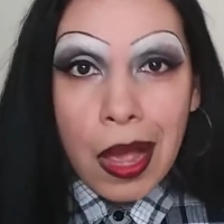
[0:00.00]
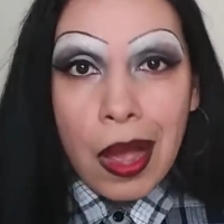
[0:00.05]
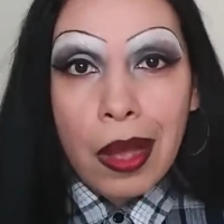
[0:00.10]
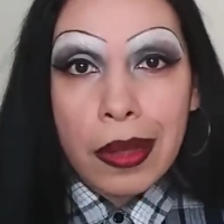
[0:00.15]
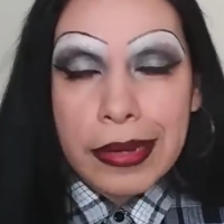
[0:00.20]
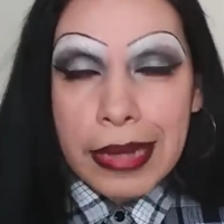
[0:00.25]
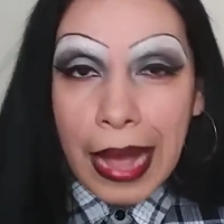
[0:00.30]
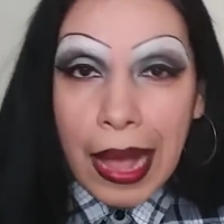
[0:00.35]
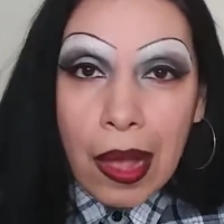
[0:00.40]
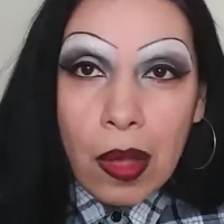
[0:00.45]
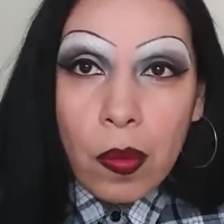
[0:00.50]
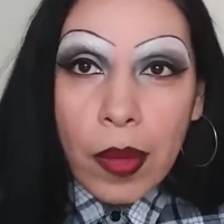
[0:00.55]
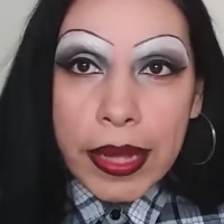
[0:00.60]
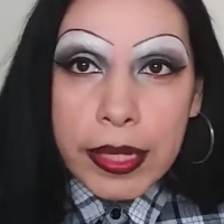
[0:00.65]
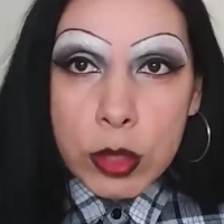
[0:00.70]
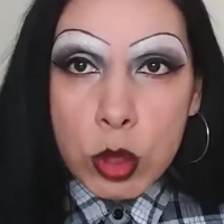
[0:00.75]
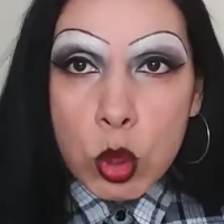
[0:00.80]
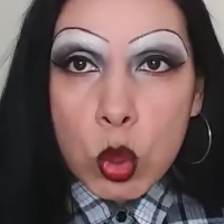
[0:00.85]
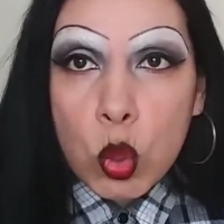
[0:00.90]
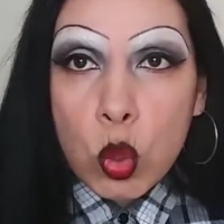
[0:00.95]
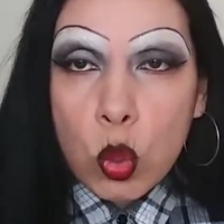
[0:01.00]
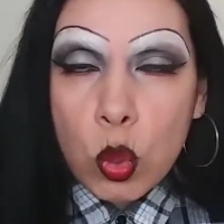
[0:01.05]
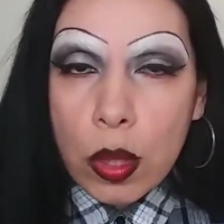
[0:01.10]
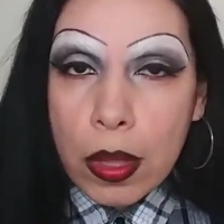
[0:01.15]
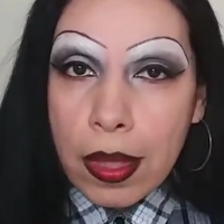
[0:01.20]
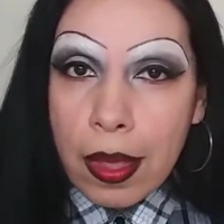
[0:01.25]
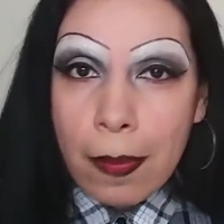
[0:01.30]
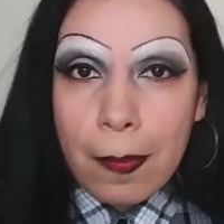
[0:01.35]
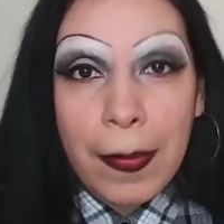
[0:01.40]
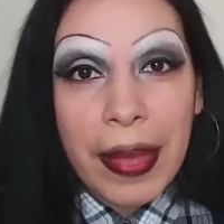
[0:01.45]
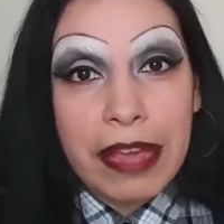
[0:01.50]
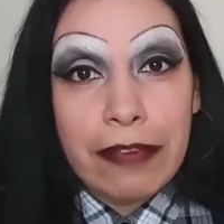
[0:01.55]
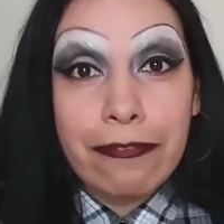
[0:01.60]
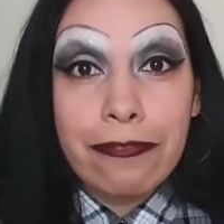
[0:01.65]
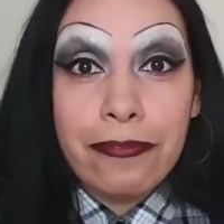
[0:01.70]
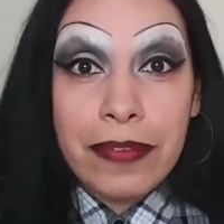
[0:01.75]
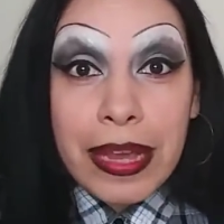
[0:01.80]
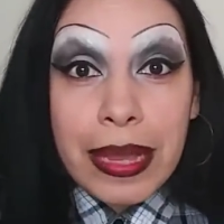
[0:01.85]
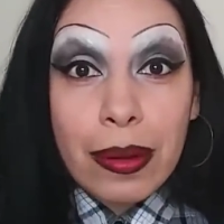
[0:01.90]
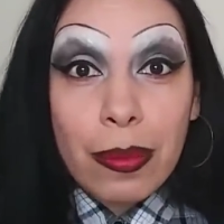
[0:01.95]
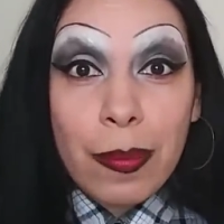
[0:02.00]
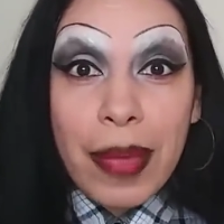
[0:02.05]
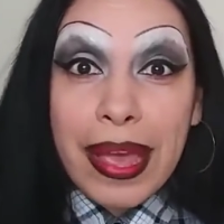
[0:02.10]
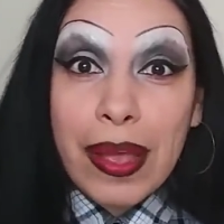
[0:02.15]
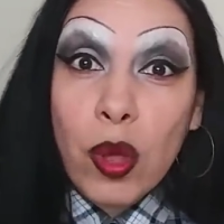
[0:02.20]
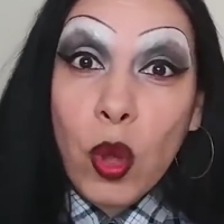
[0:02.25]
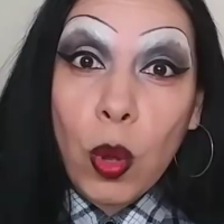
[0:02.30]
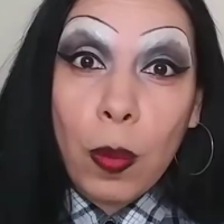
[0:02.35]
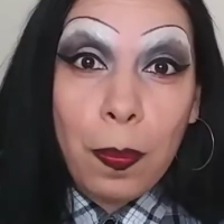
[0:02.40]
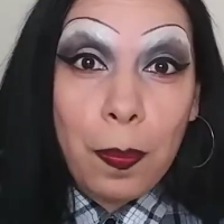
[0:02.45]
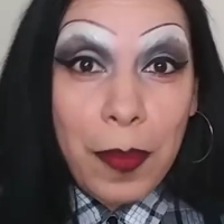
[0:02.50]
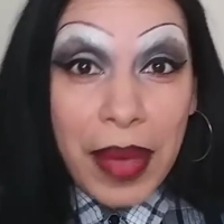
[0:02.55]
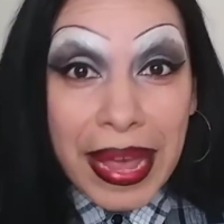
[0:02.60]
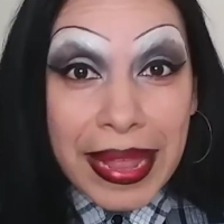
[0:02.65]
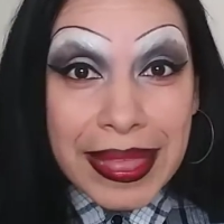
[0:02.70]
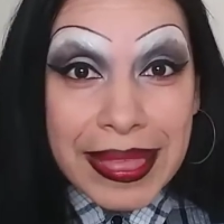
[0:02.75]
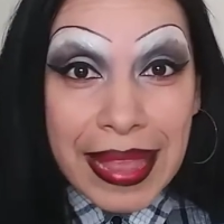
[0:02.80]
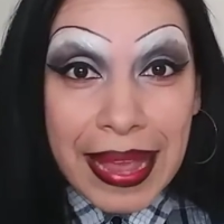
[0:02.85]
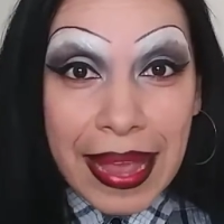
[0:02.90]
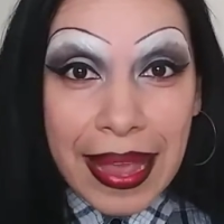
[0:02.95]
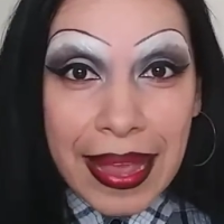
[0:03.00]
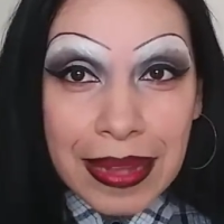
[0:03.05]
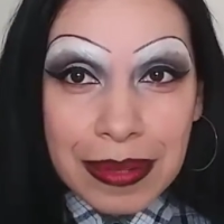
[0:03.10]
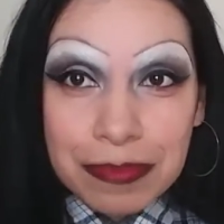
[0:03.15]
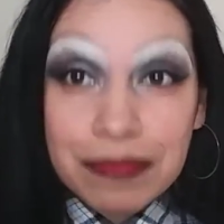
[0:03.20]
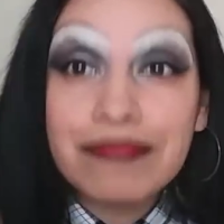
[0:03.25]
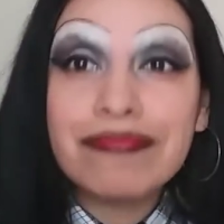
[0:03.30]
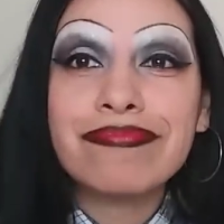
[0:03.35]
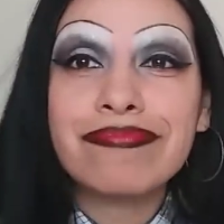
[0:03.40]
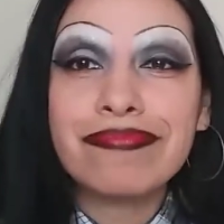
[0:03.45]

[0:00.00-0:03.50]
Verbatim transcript: on how I do my firme copete.